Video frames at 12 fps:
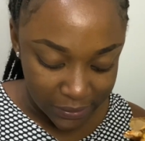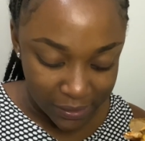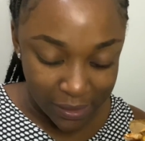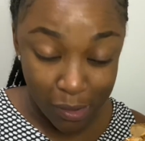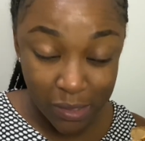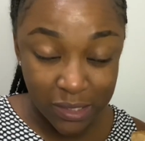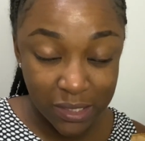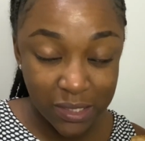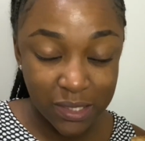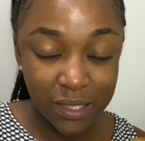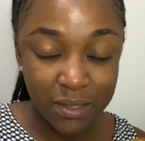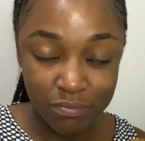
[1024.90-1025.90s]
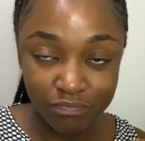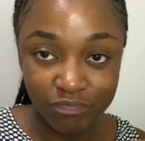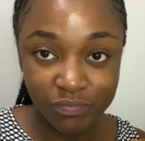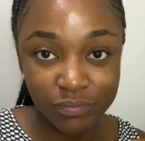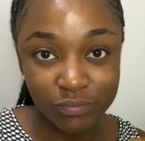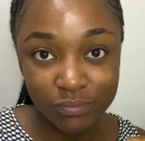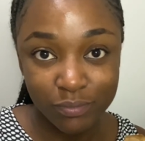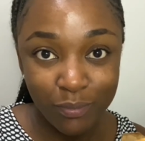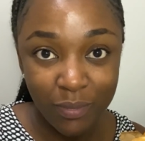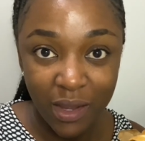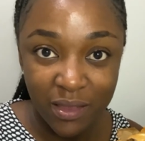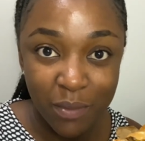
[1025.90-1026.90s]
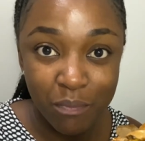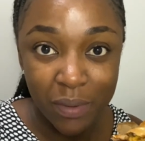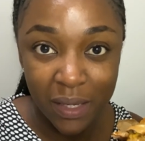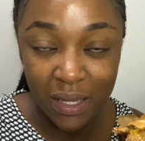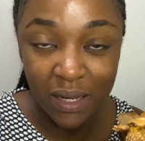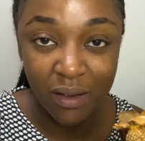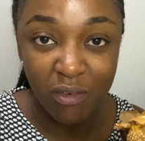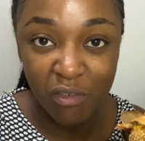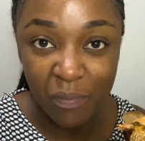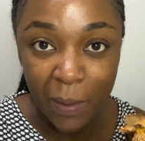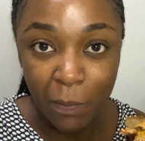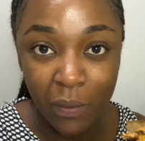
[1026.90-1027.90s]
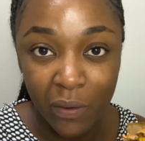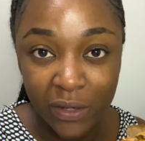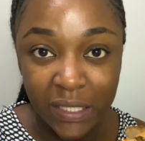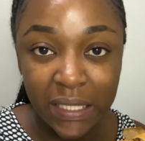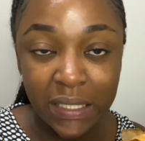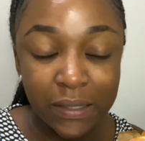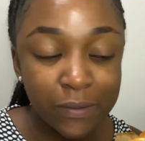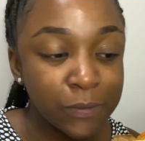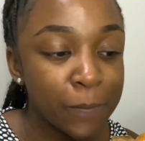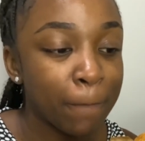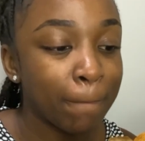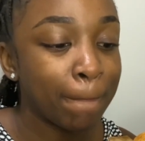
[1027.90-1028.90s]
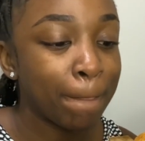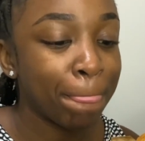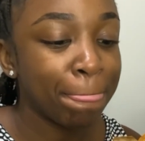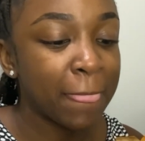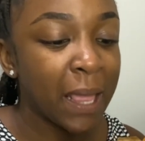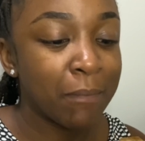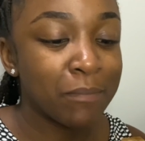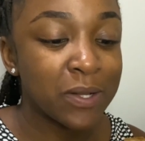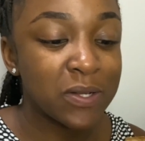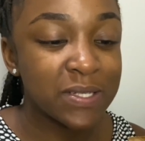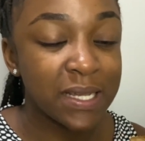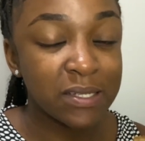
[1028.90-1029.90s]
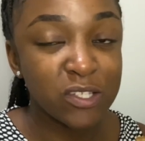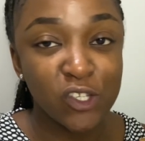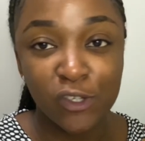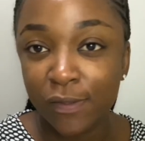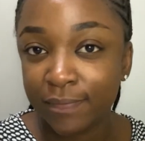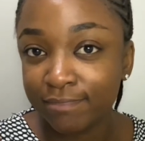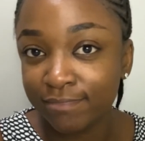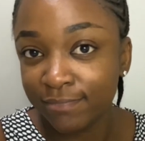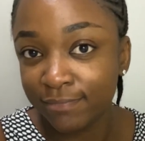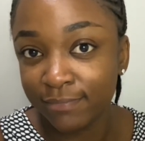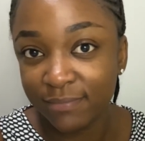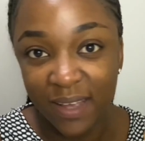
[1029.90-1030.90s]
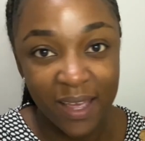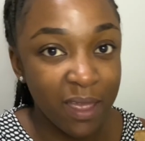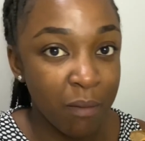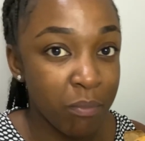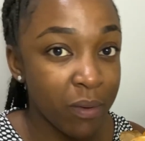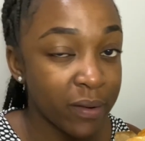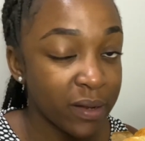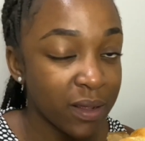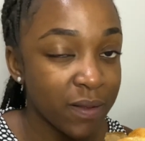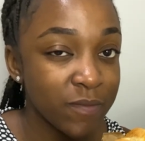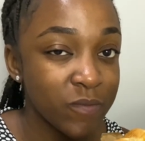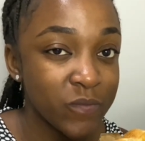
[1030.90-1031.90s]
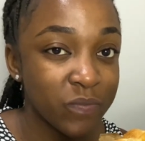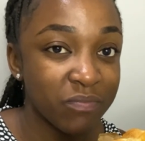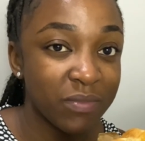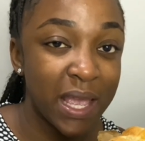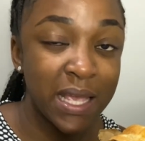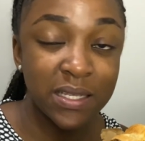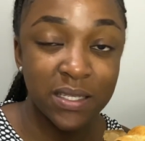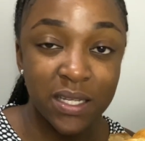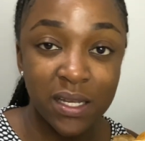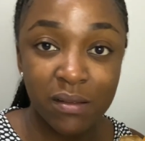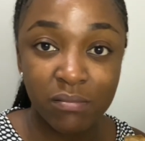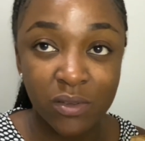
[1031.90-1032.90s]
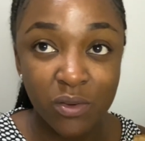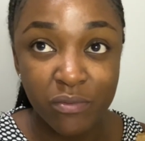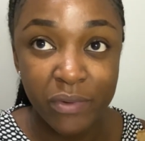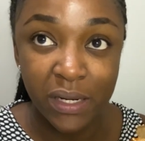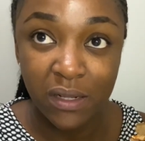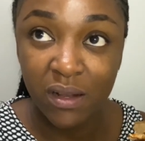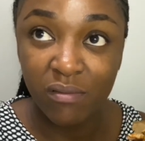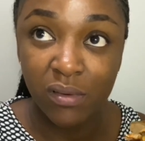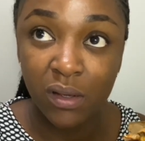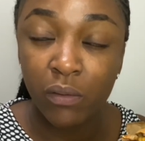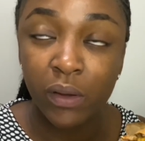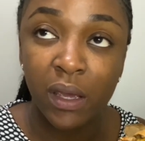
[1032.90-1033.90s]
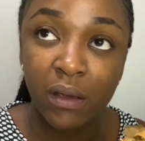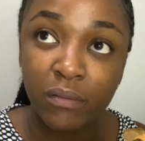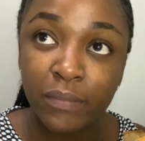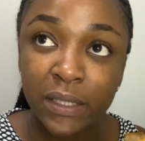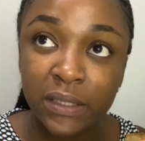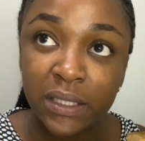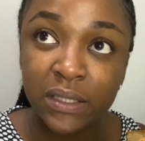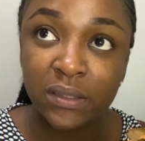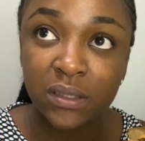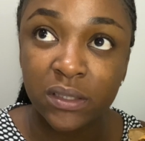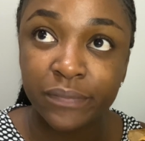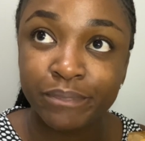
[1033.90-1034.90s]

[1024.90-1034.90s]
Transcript: that was just the beginning of my partying, because I saw I can party and still do relatively okay on my tests.